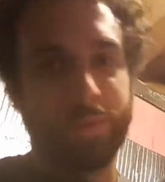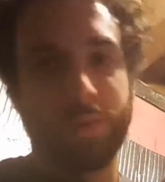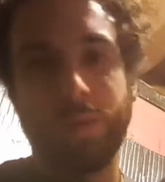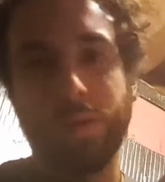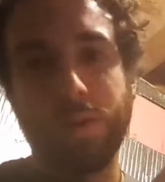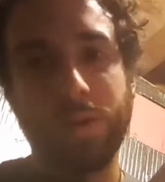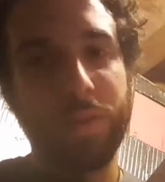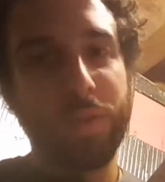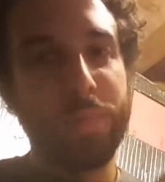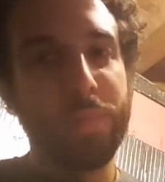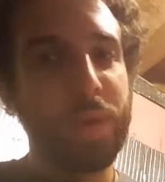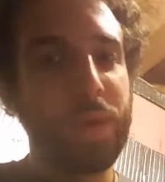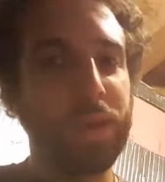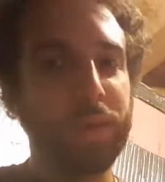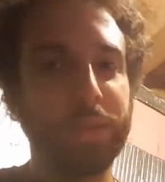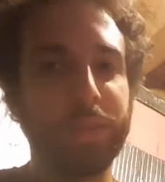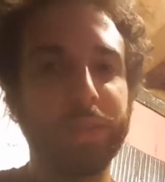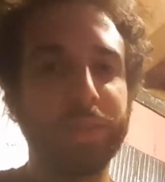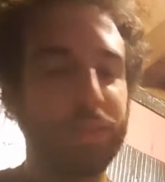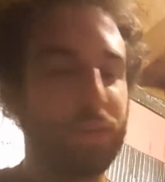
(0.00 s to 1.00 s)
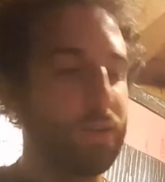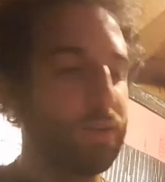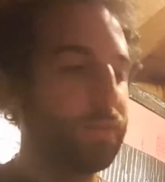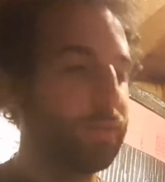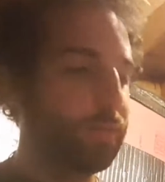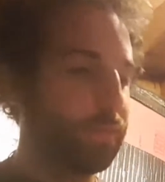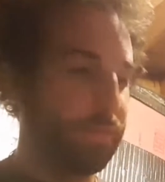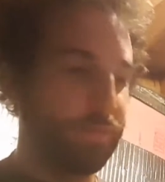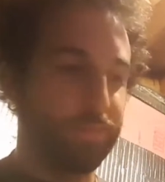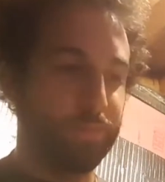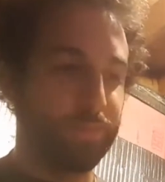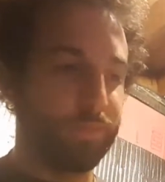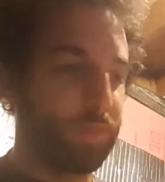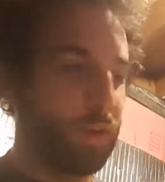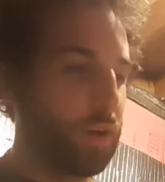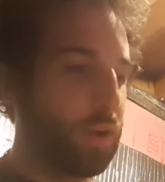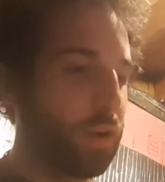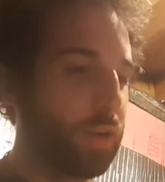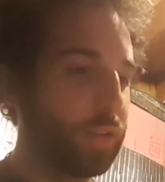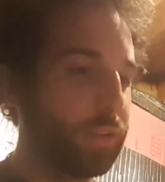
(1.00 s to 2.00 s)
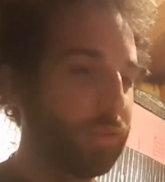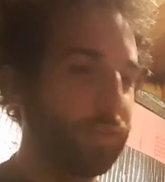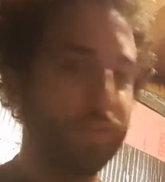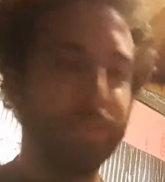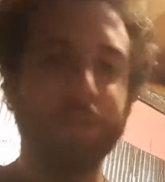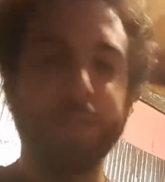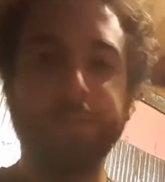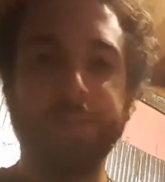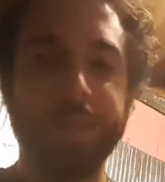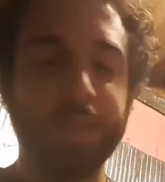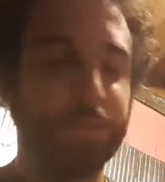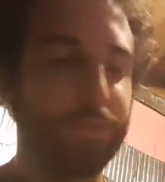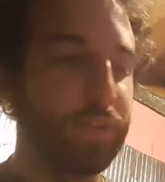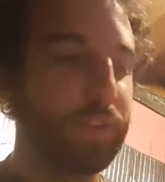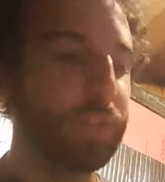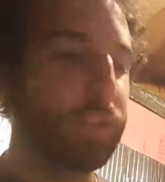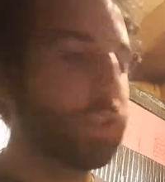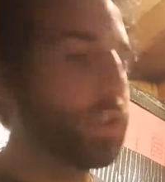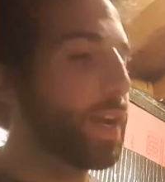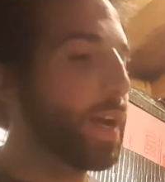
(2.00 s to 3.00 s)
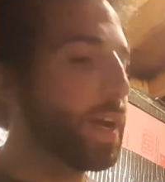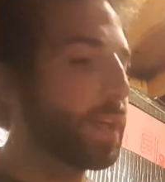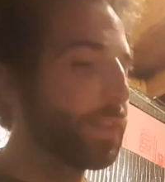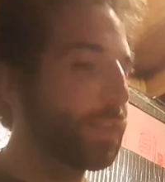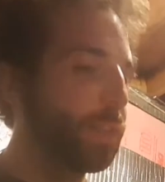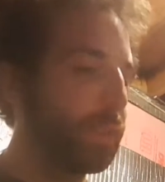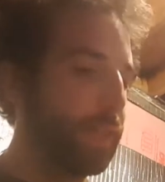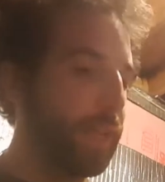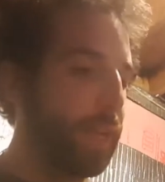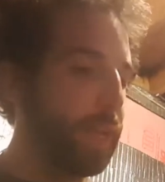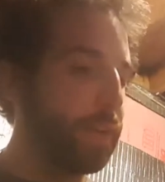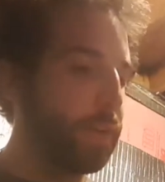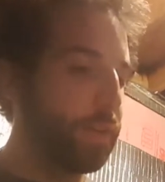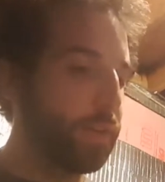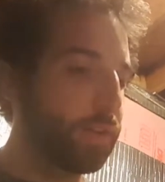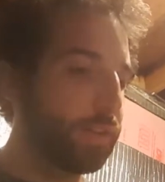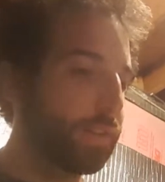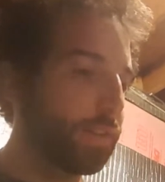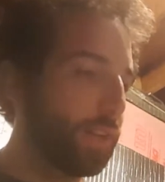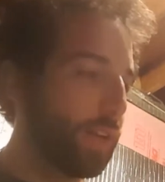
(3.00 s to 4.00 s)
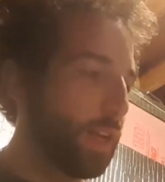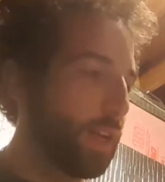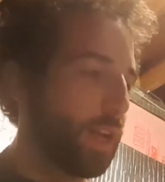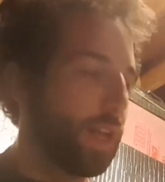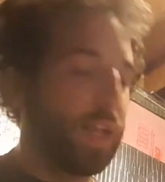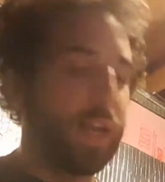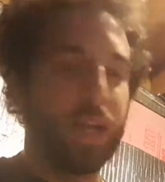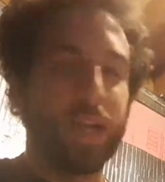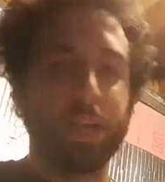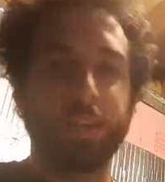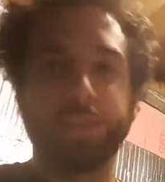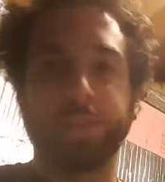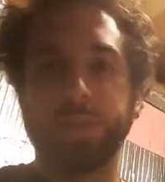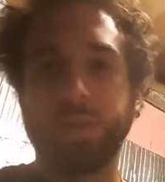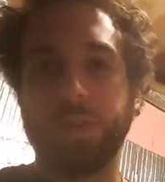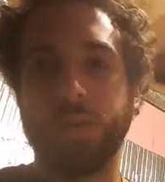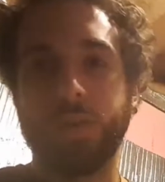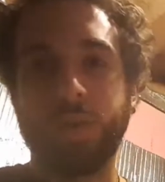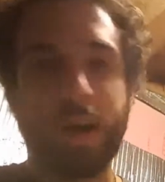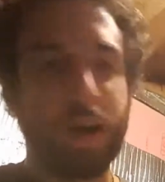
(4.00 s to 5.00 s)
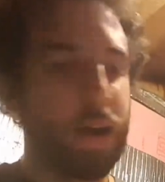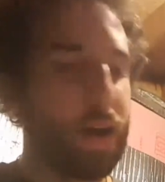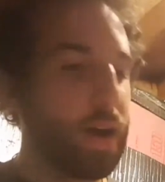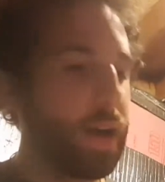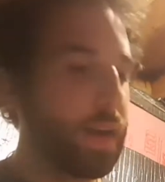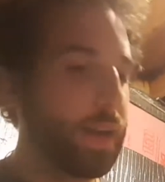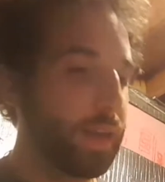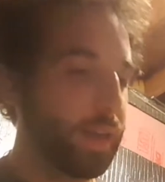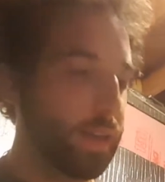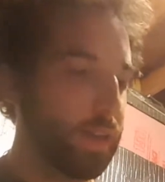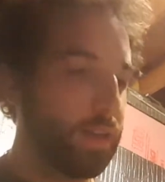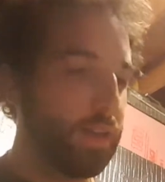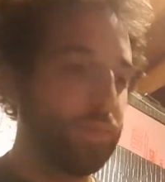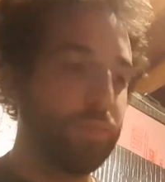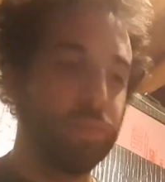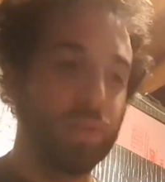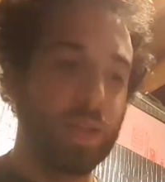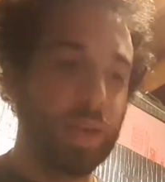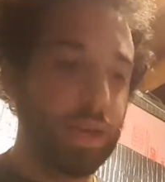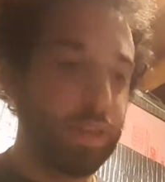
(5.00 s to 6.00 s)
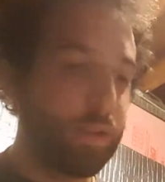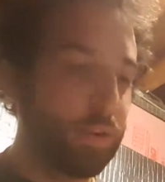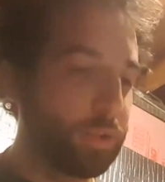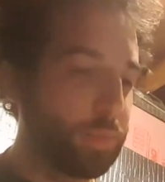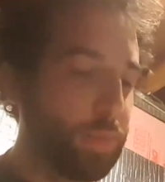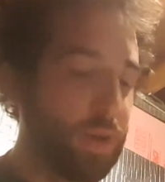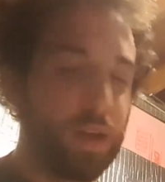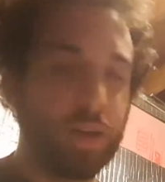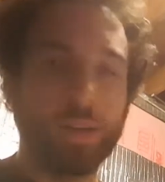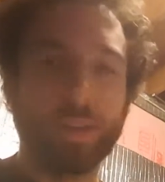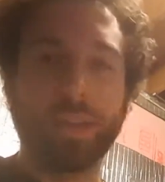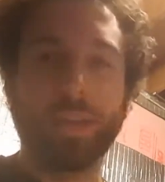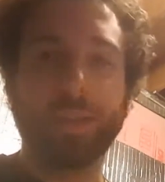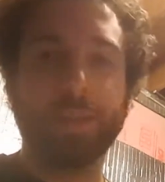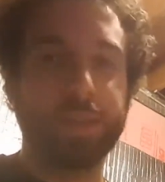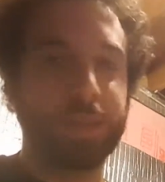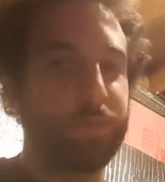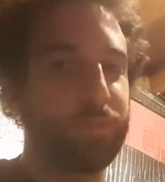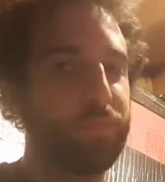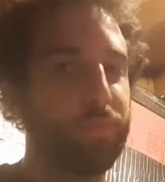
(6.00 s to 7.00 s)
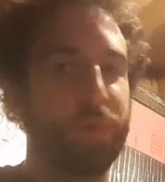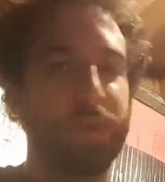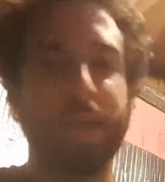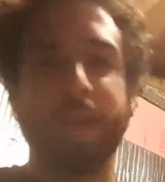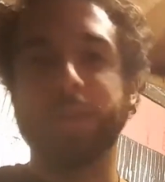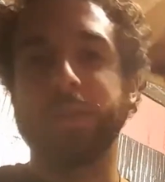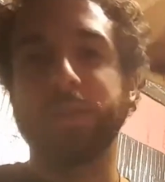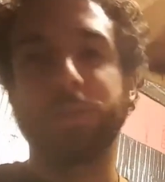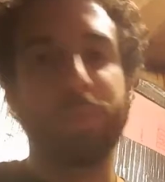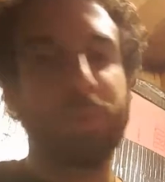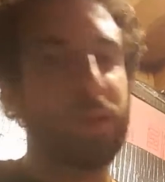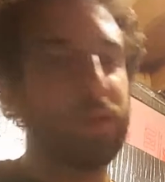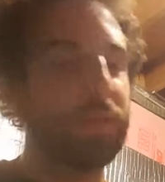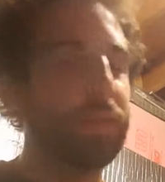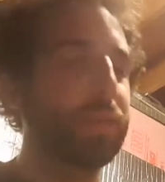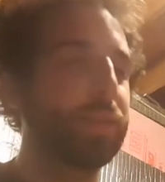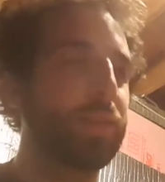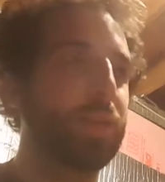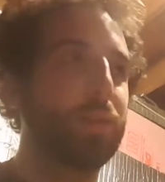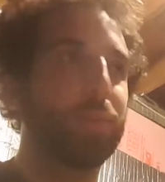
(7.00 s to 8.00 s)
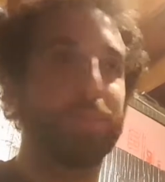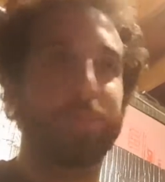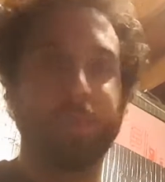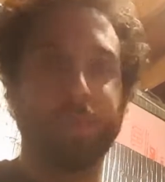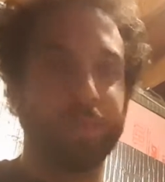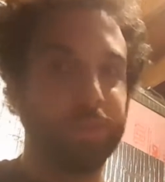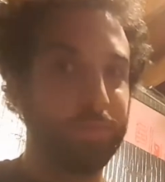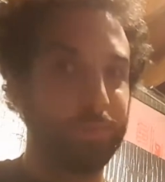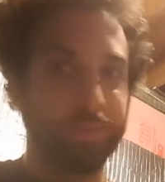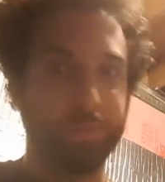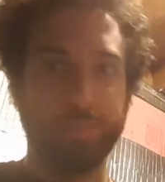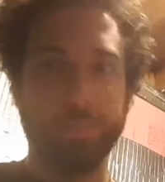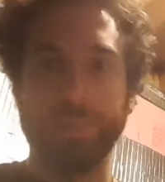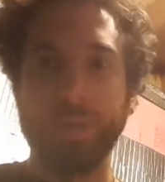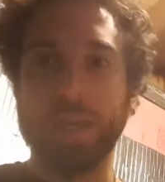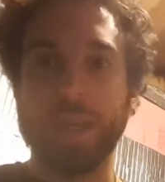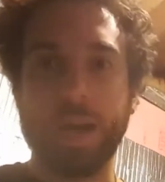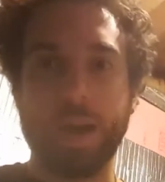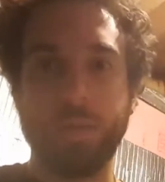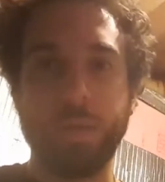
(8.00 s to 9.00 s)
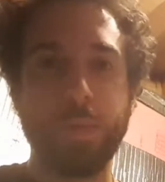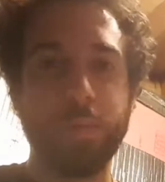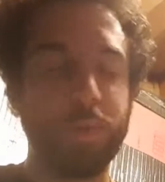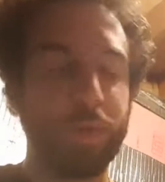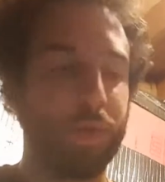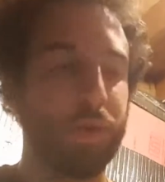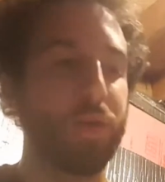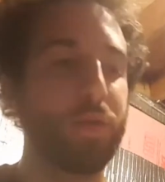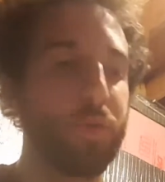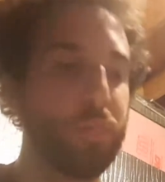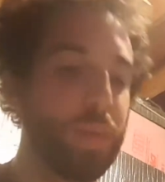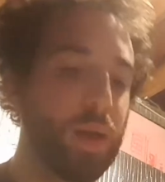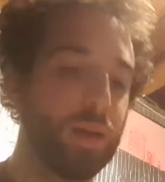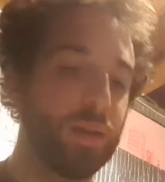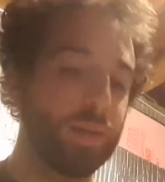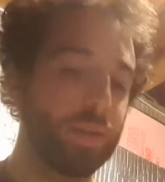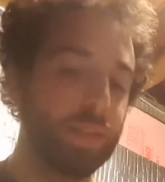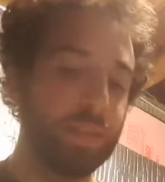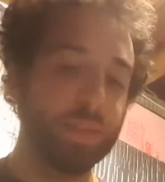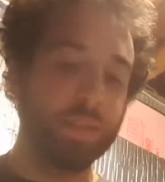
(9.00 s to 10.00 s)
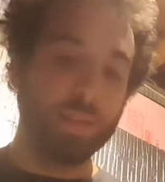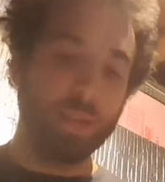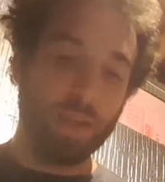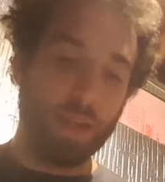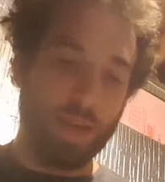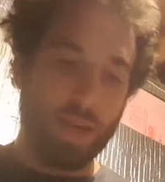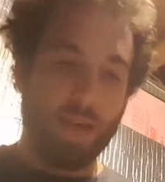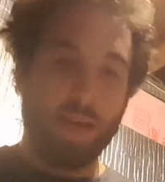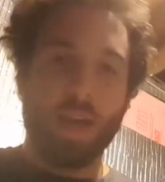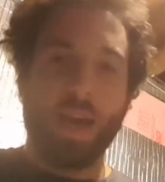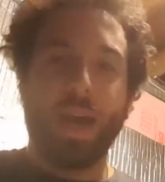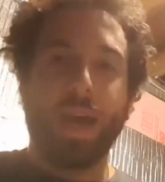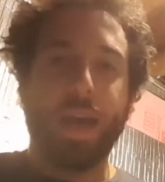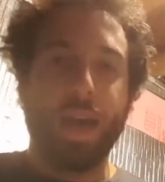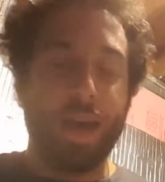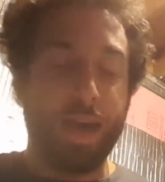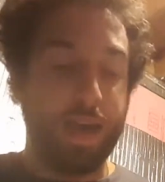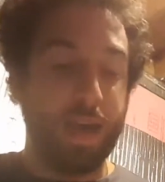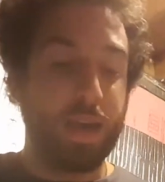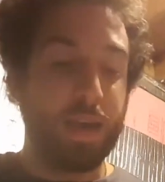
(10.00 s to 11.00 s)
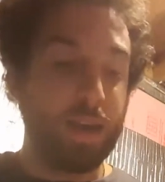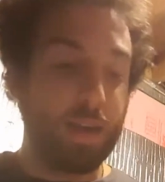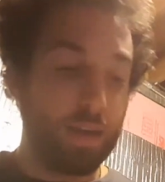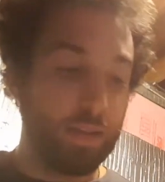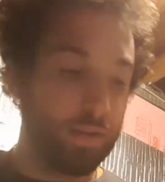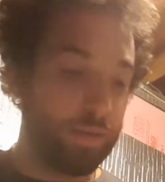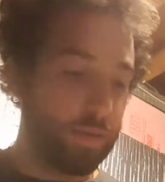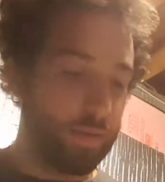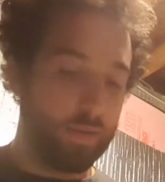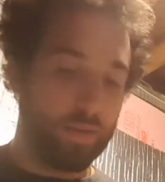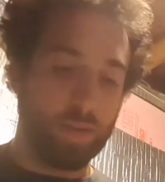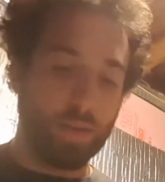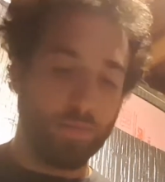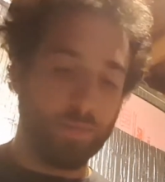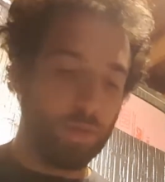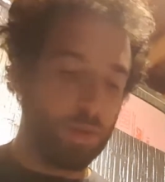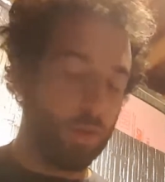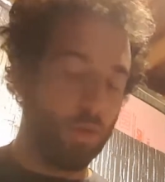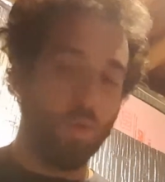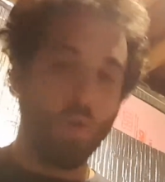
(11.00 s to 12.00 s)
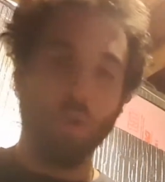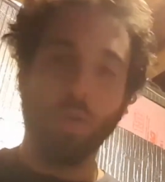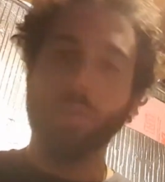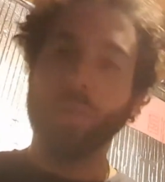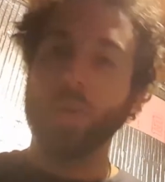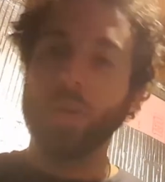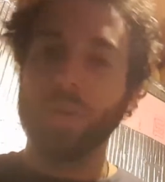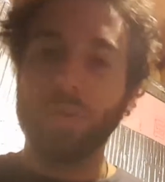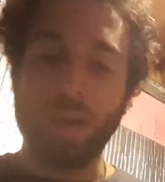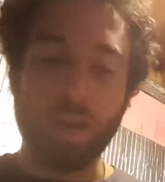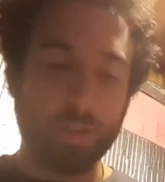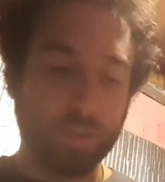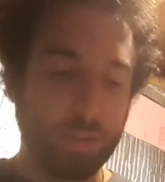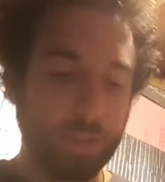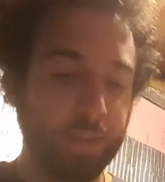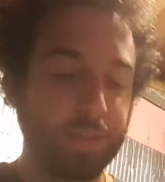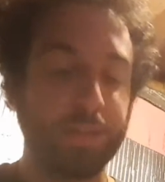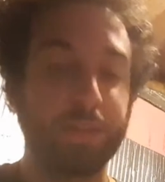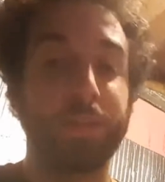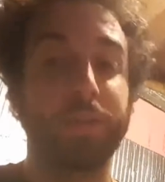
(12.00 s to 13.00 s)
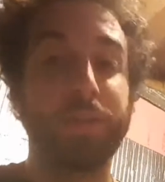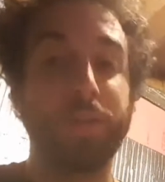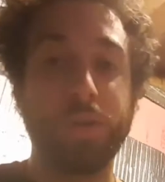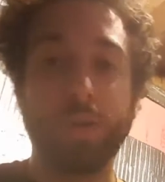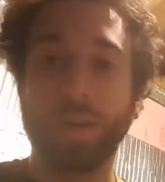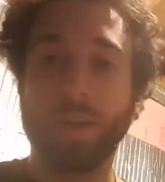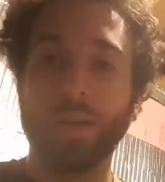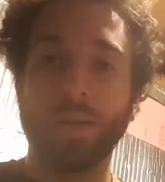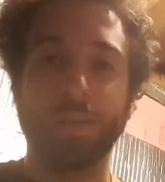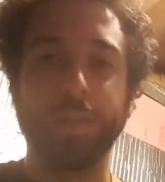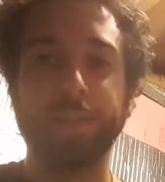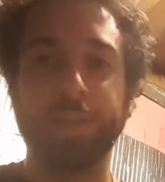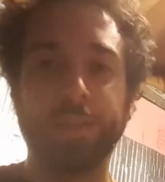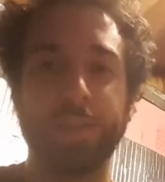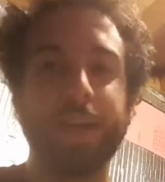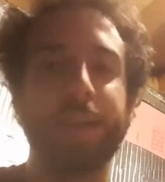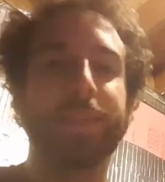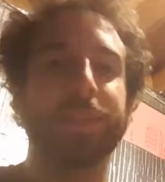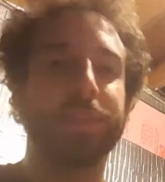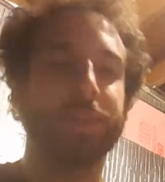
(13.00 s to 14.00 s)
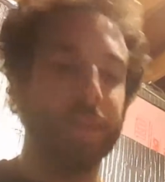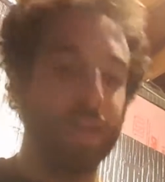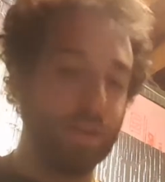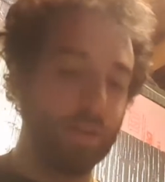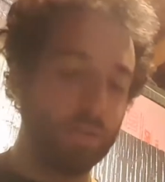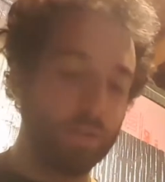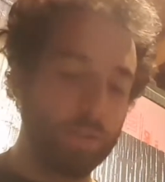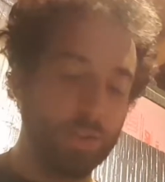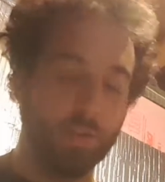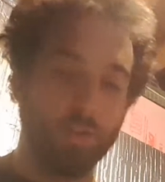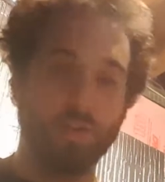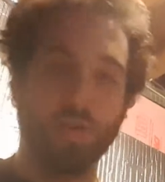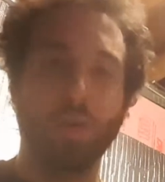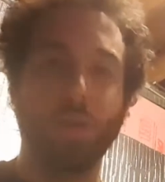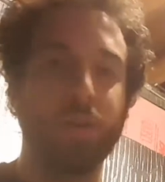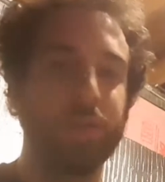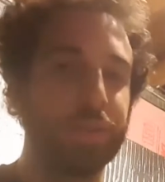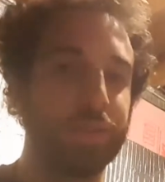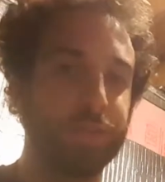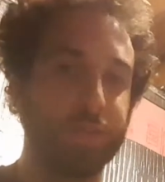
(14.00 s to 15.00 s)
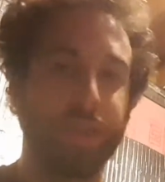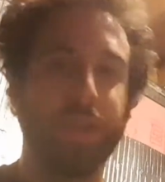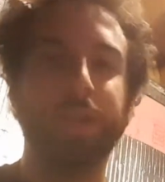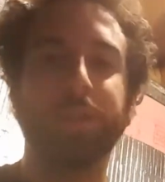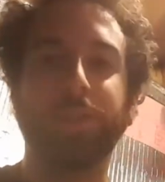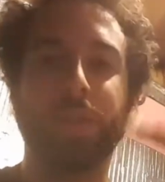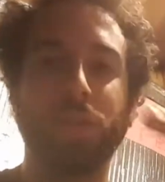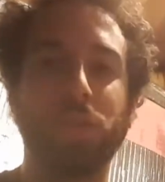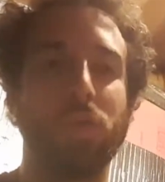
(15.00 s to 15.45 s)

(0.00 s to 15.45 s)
all the melodies of hundreds of different jazz standards, and so I can play those melodies, and playing those melodies helps me come up with other melodies and the different chord progressions, and learning all these jazz standards and learning all the scales and